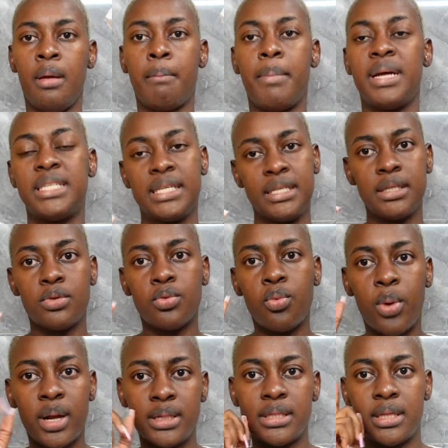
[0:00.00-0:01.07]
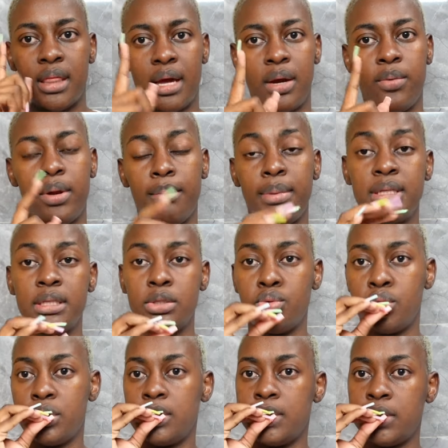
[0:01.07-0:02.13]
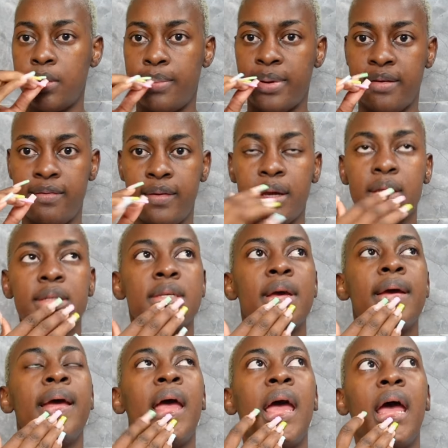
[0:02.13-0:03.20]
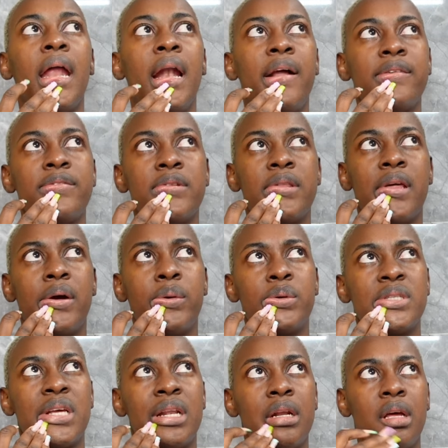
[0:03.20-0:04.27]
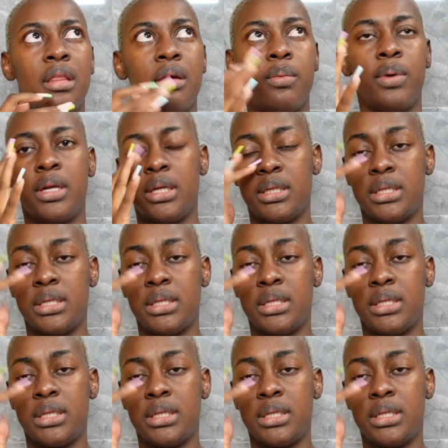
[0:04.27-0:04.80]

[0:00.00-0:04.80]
But I didn't want that one, but it was so perfect. And luckily there was another one,